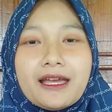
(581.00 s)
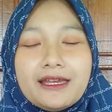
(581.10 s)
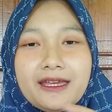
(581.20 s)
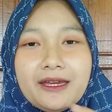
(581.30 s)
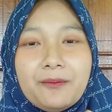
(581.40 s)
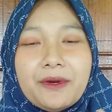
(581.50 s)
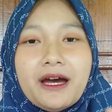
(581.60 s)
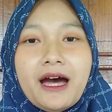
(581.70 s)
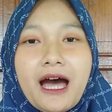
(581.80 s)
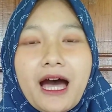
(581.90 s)
keep
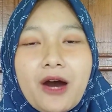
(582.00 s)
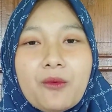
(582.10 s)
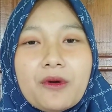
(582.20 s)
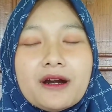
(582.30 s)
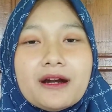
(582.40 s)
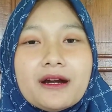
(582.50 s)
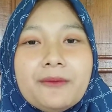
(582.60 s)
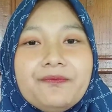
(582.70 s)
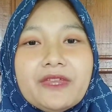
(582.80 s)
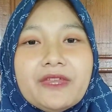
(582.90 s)
our
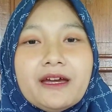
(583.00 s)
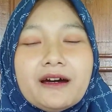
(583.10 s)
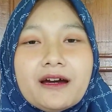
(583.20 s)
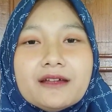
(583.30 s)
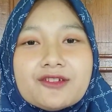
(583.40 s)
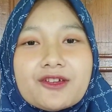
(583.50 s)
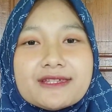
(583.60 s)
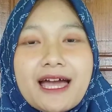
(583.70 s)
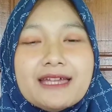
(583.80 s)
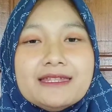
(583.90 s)

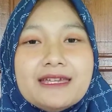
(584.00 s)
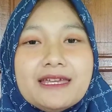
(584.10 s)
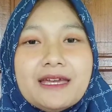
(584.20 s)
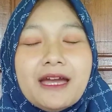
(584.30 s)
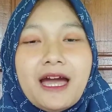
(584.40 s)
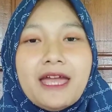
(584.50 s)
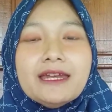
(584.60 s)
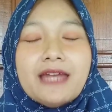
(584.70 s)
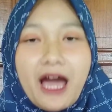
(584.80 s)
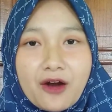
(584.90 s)
society in
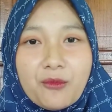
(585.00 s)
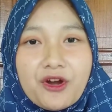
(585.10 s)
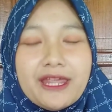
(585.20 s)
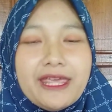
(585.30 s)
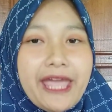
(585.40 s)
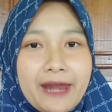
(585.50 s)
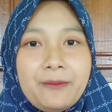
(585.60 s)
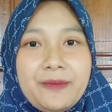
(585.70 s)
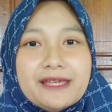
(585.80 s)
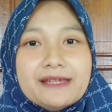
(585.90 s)
harmony and
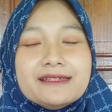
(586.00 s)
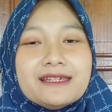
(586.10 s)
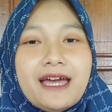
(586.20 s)
peace,